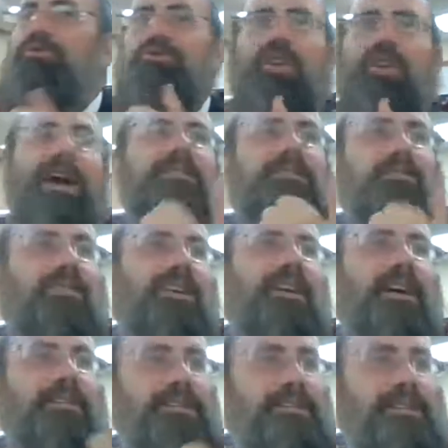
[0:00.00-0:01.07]
trying to really
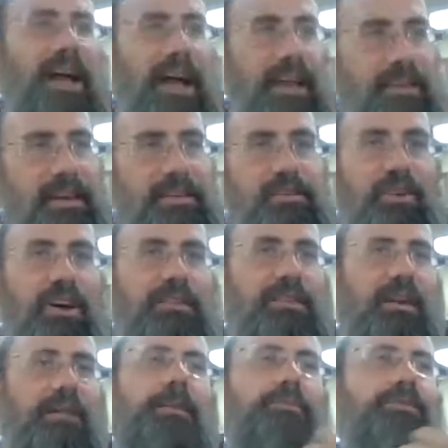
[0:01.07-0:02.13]
understand it, you're going to
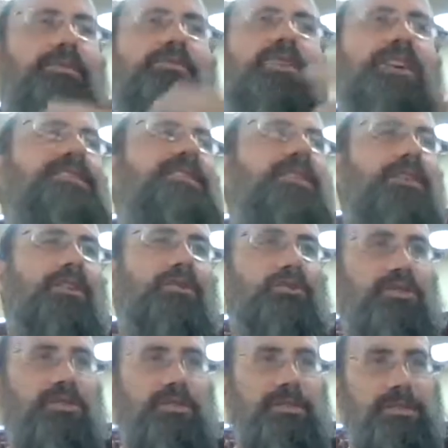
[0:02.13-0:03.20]
come up with crazy
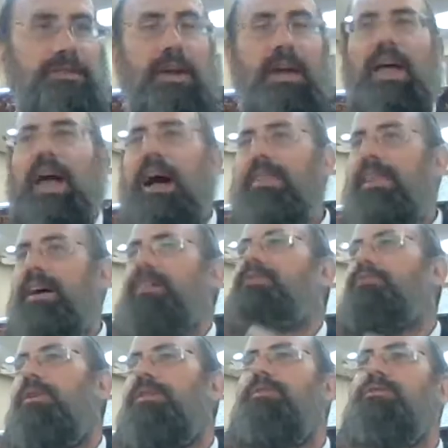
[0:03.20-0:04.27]
conclusions. And
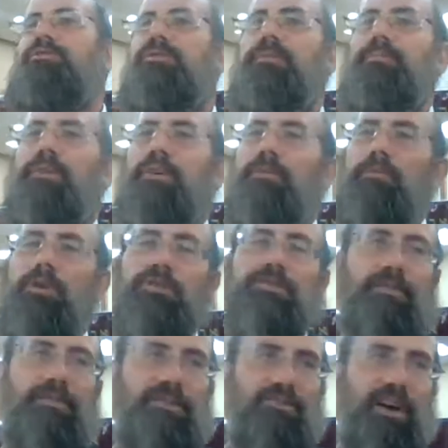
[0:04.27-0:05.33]
that's what the Pogmos
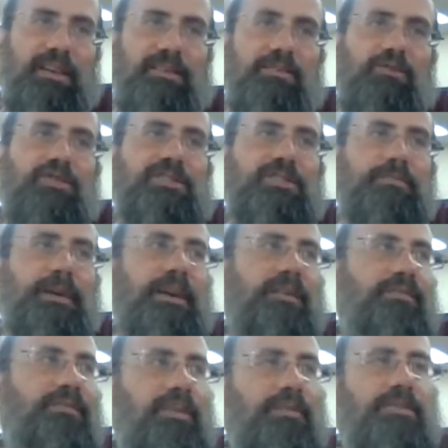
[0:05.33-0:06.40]
that we're trying to do, is to make
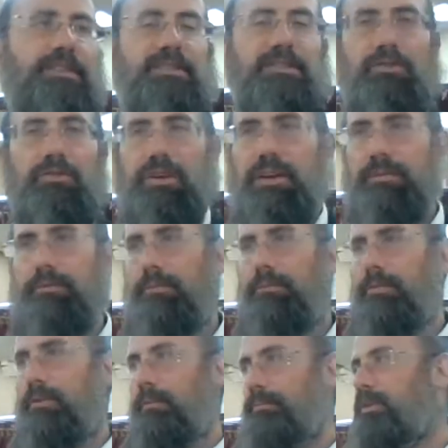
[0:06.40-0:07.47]
fun of the Tzdukim
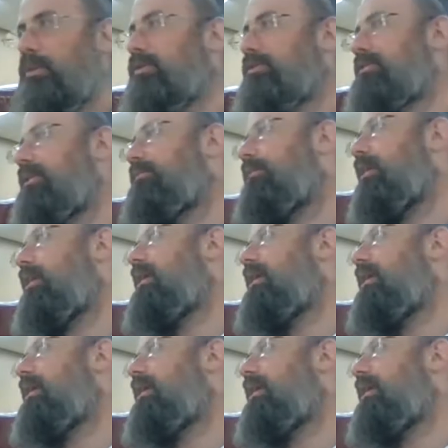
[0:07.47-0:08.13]
of Kosim